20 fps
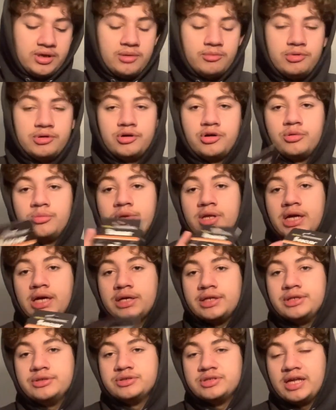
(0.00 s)
but normally I'll
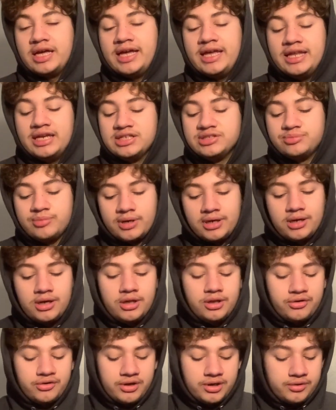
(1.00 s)
use 8 as my
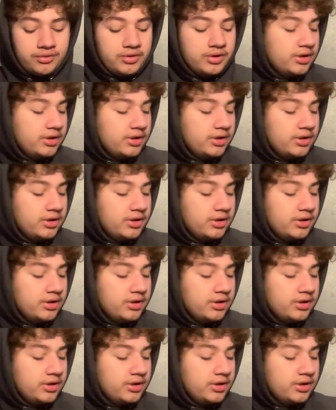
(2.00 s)
all around.